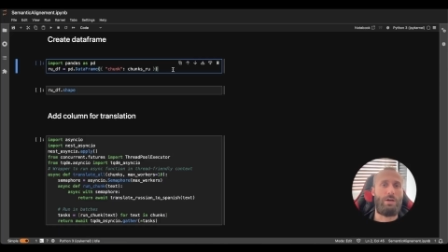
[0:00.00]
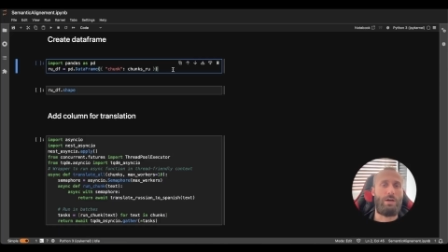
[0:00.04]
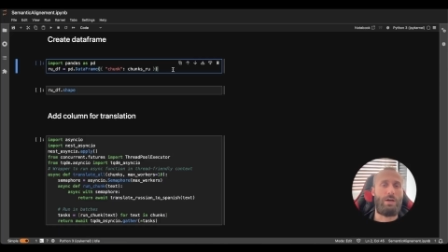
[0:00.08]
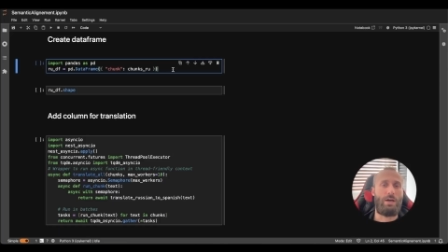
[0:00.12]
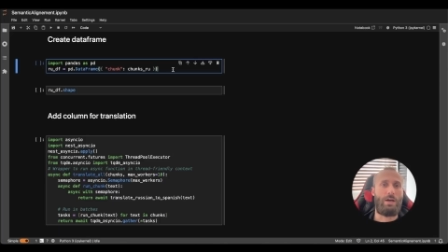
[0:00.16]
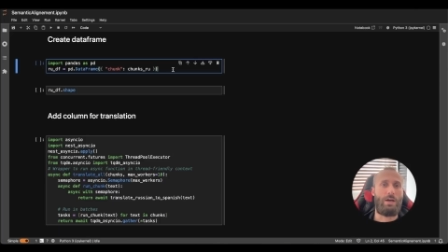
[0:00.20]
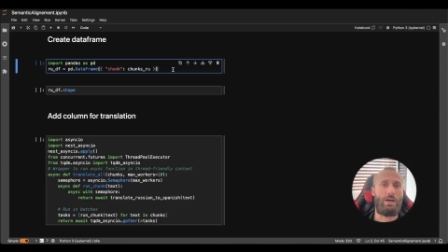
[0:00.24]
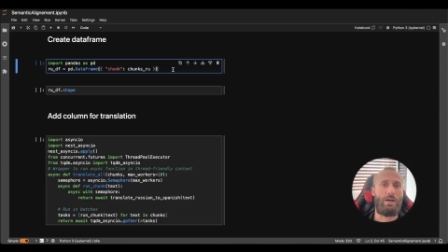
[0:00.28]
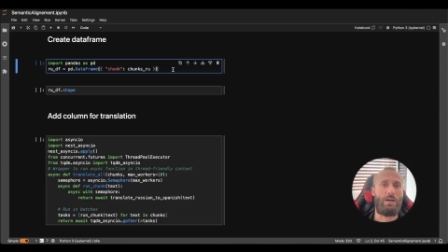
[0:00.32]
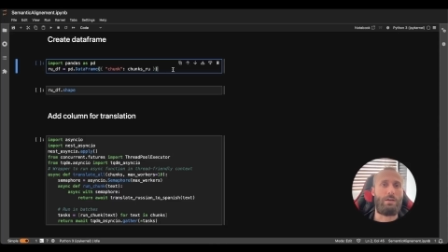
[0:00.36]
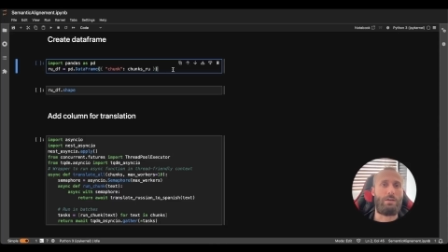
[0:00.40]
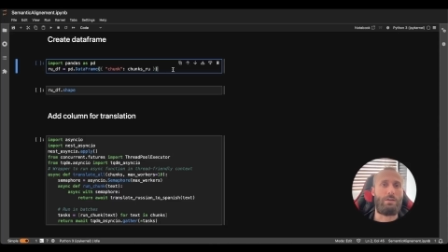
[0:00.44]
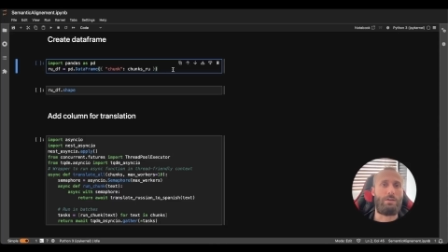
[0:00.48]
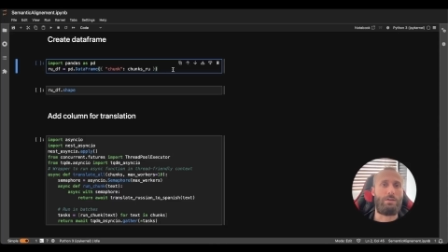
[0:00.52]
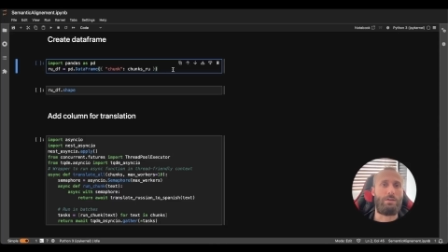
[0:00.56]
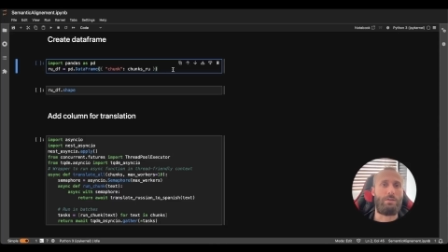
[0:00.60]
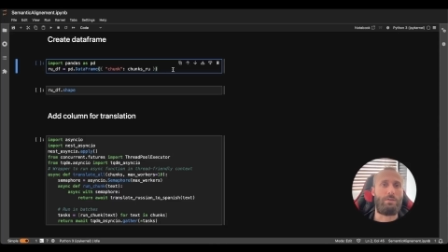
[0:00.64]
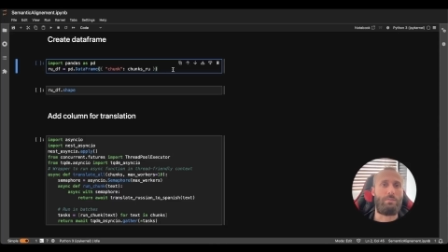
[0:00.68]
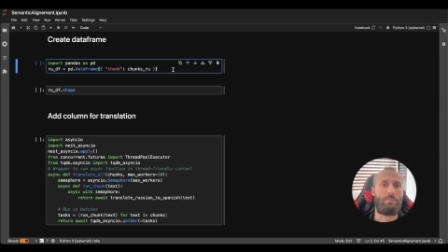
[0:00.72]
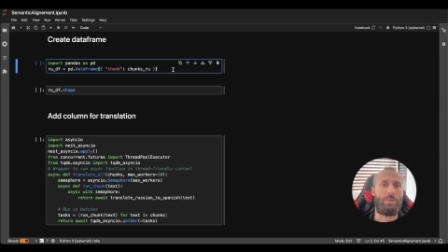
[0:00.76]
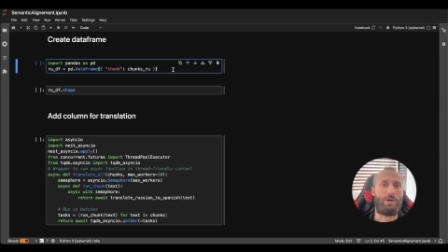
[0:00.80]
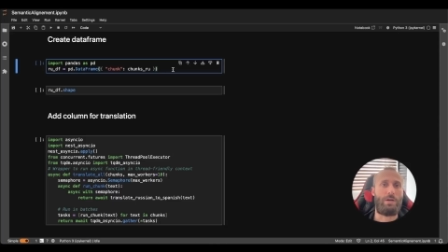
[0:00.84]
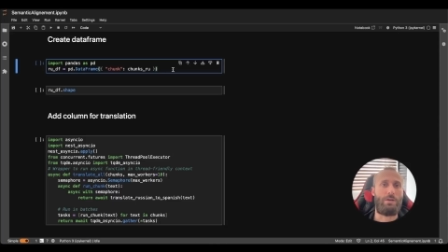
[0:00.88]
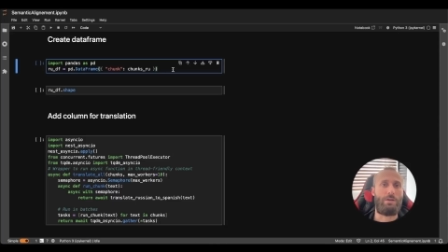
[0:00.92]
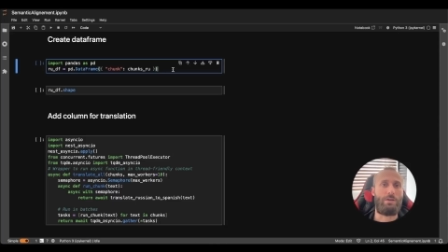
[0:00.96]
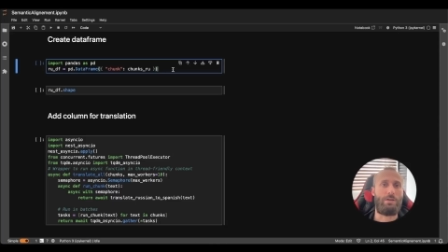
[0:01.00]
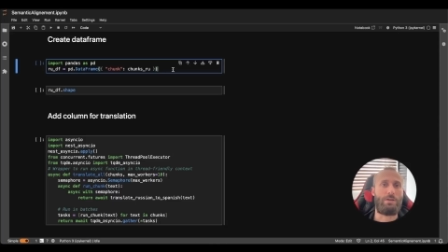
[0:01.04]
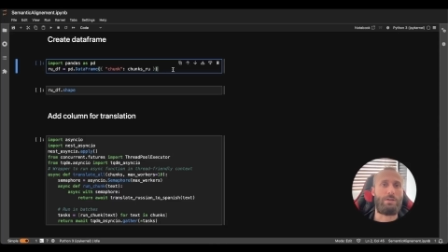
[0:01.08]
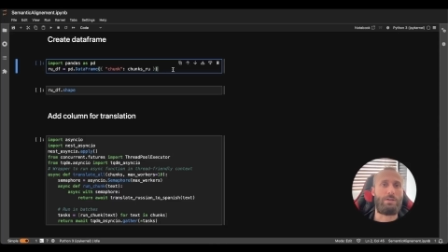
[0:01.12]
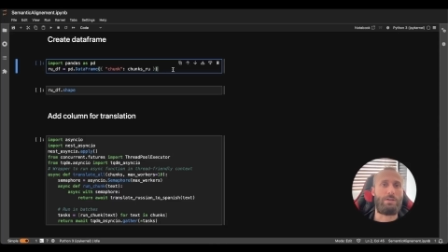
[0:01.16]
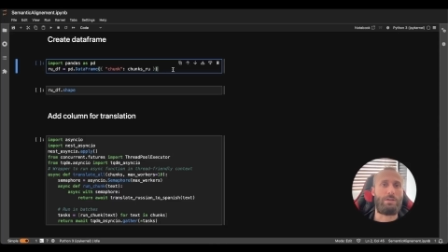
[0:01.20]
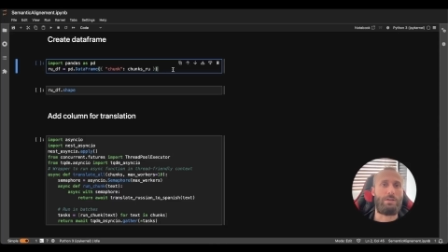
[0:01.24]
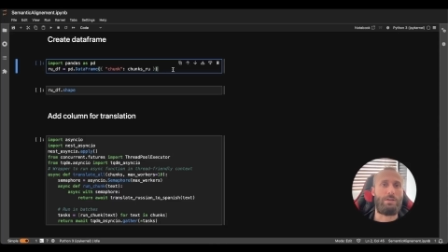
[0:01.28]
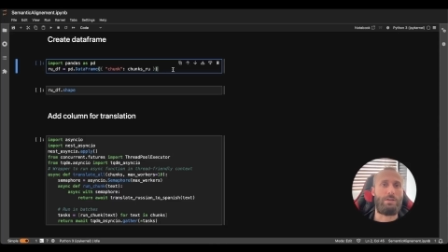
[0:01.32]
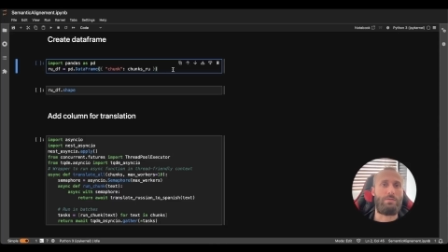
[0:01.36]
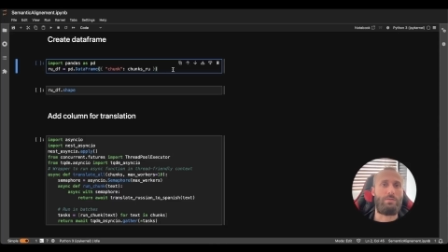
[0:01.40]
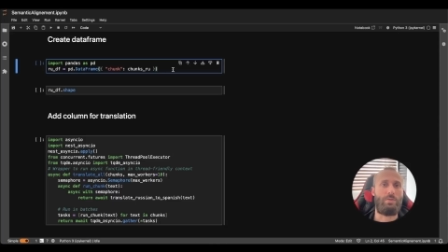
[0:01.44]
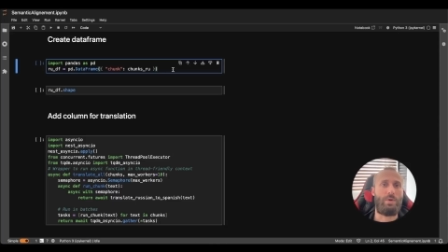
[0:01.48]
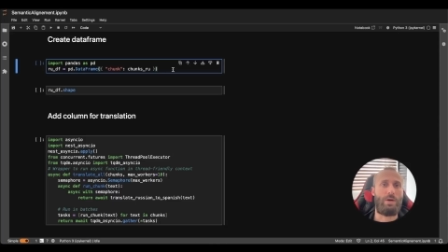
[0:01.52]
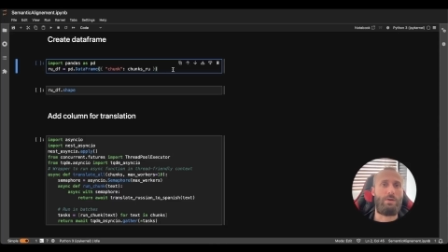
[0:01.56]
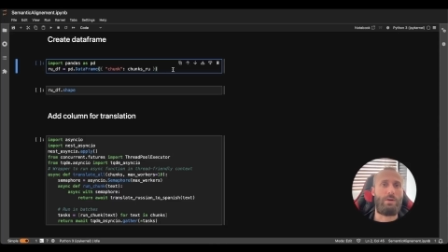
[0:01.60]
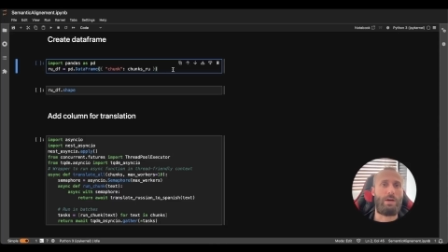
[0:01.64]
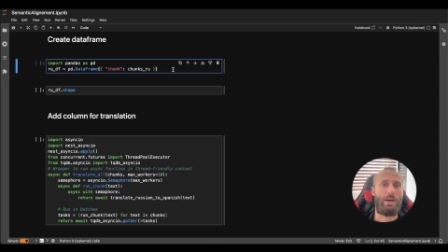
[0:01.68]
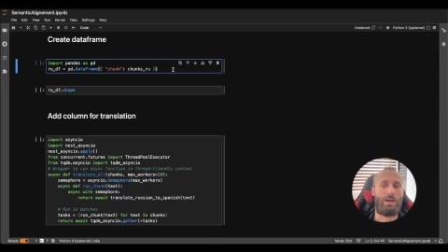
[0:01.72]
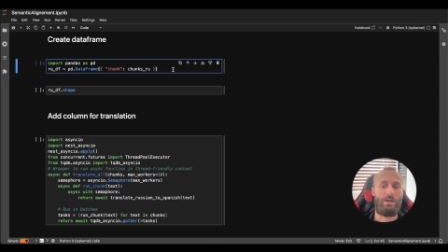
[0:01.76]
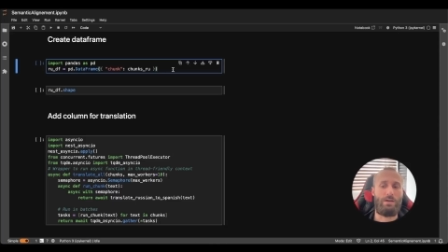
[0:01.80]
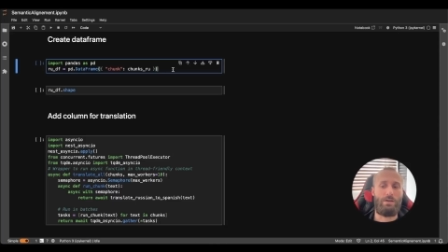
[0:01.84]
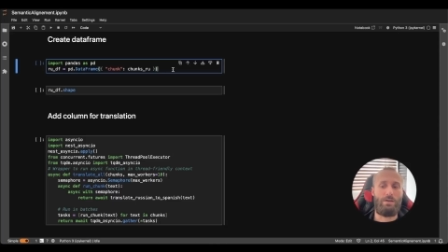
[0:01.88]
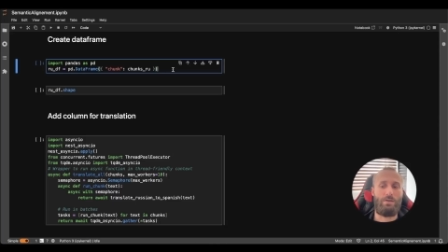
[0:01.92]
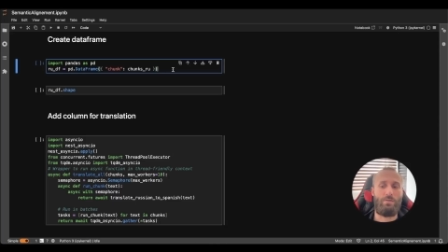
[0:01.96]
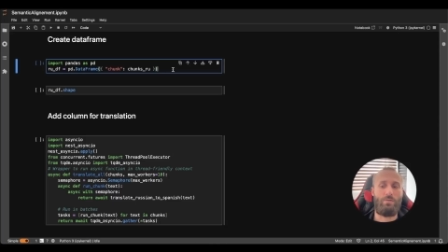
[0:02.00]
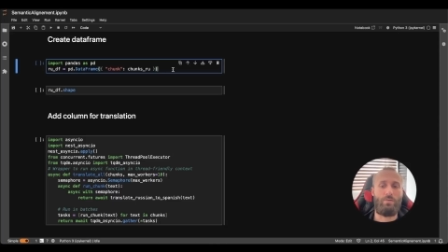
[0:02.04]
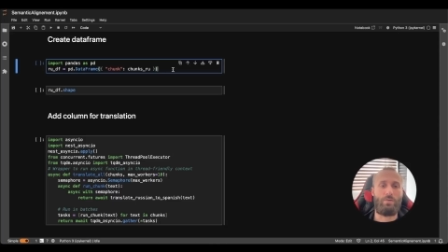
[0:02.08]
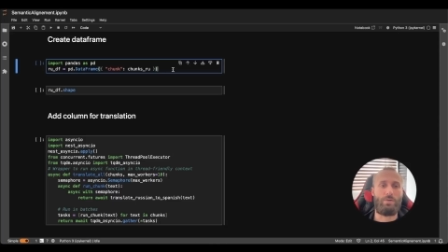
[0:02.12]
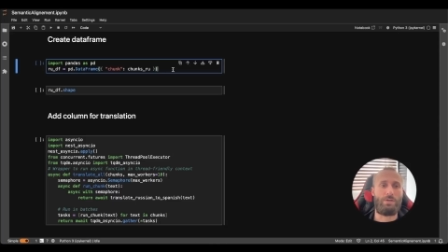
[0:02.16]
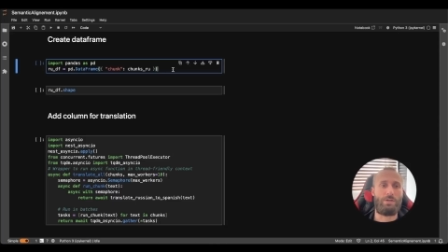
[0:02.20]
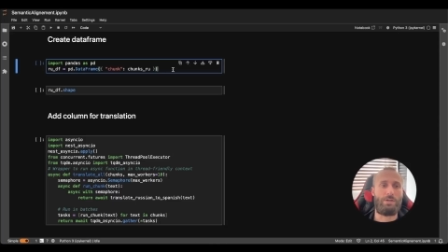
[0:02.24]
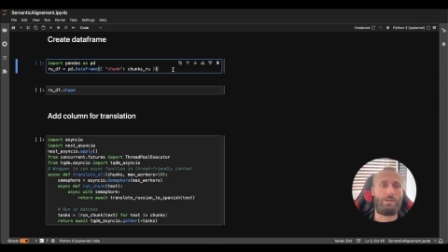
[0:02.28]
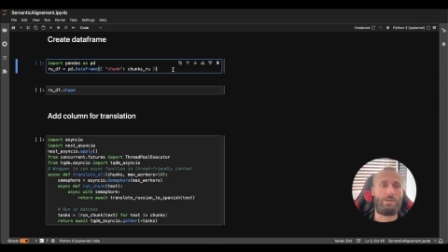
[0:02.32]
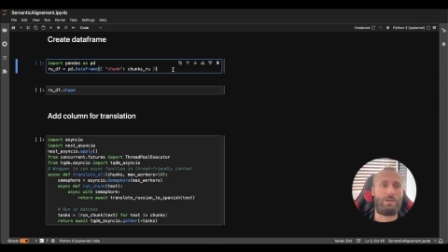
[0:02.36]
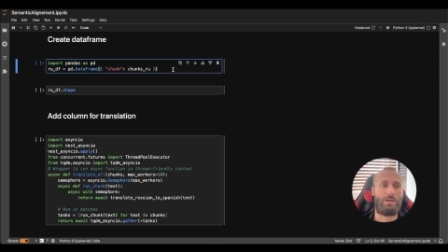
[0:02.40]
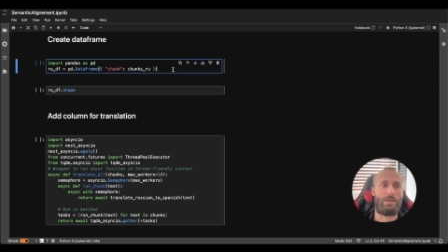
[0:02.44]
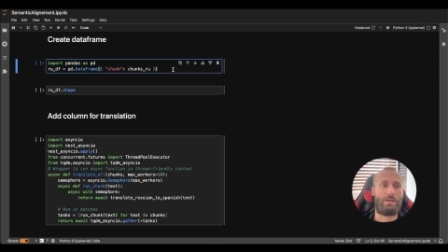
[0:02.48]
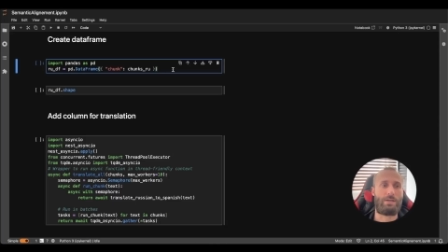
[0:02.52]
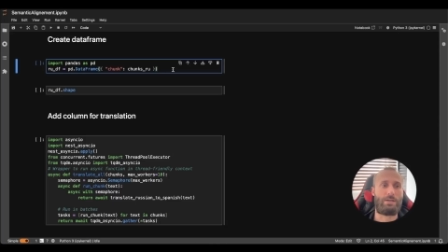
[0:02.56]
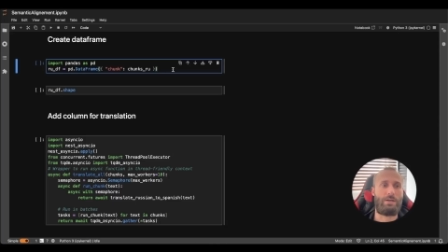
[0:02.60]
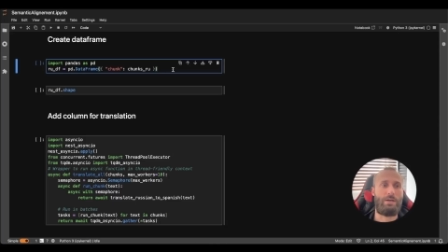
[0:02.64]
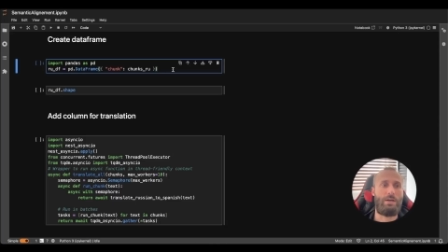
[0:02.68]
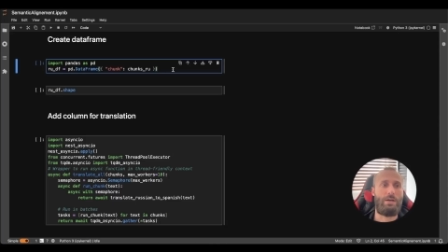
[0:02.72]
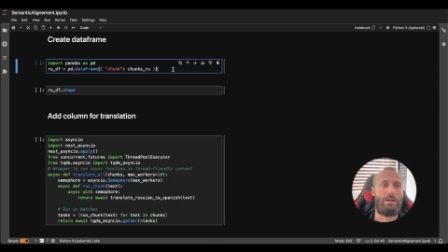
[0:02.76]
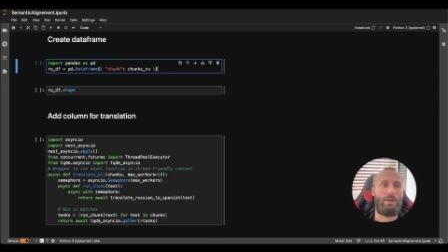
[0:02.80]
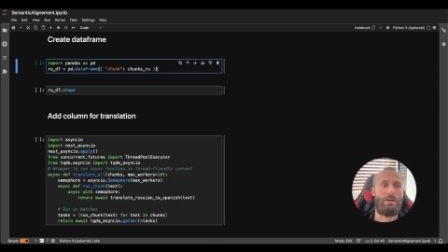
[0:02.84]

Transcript: And Pandas is very handy for this task.